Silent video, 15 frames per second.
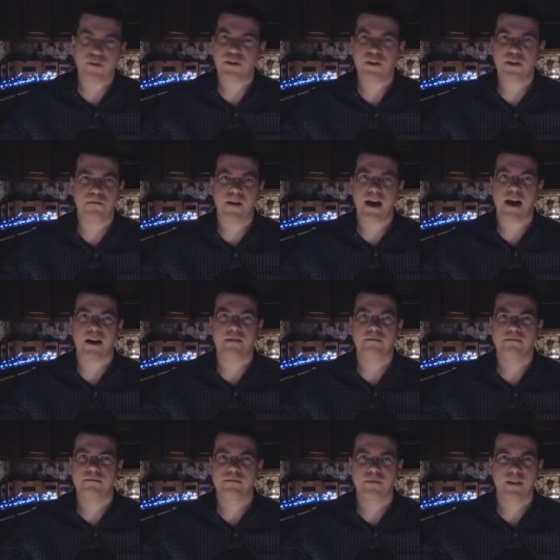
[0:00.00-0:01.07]
it's perfectly
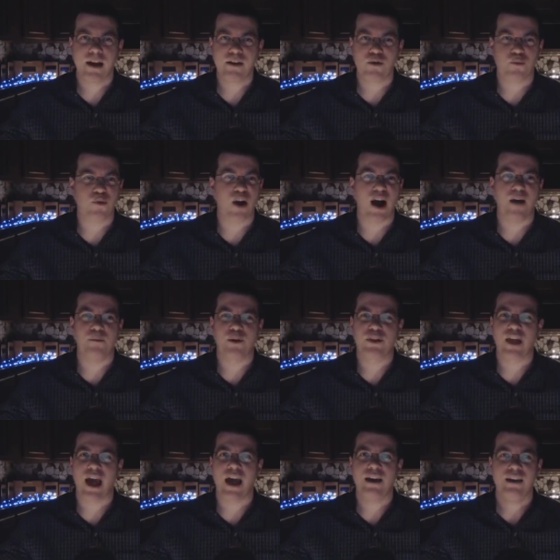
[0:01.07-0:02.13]
fine. Got no
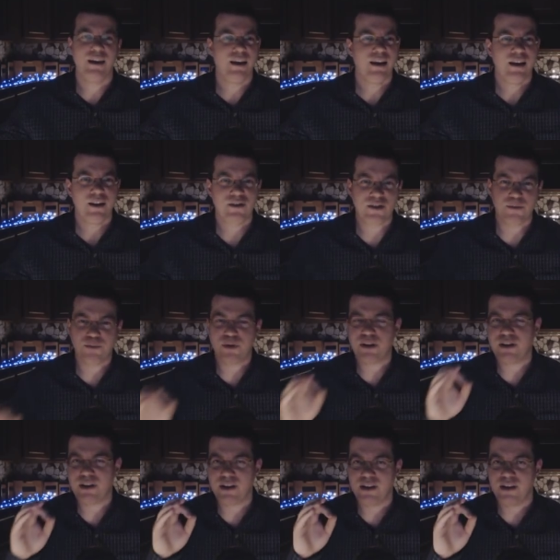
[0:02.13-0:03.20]
problem with that. It's
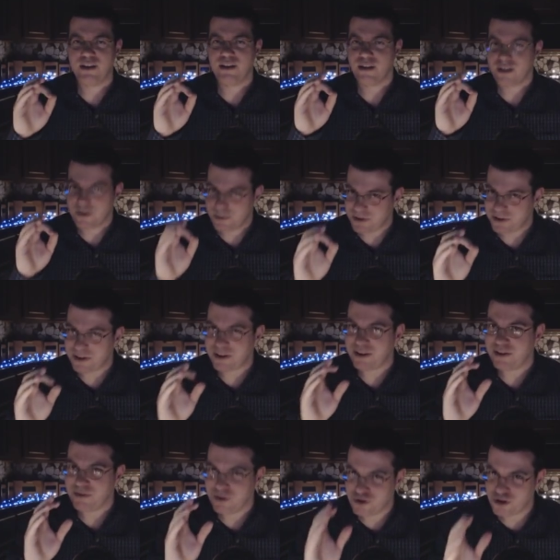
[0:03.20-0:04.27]
completely, a
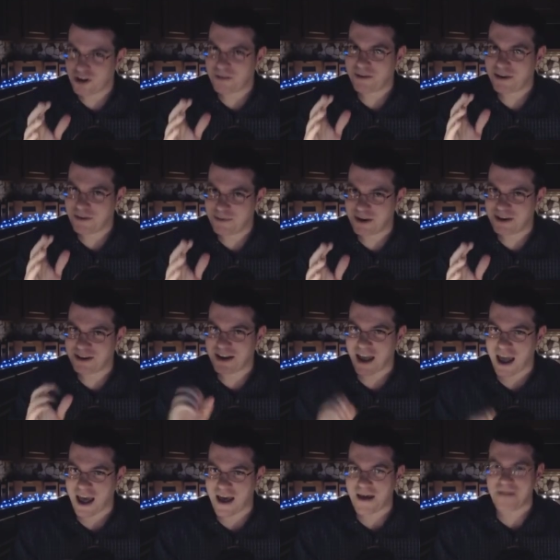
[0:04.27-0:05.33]
completely legitimate
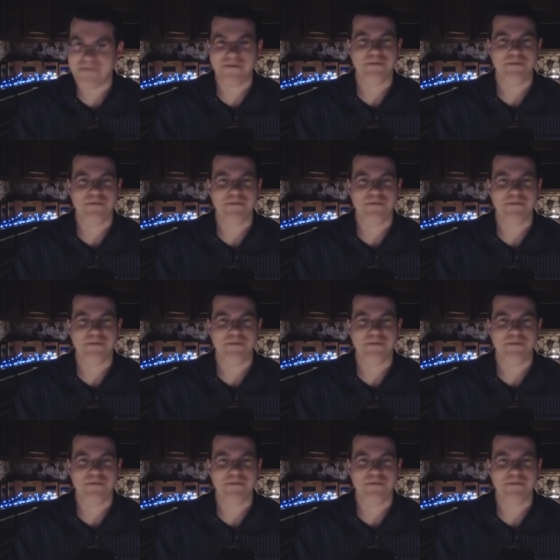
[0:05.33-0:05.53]
opinion to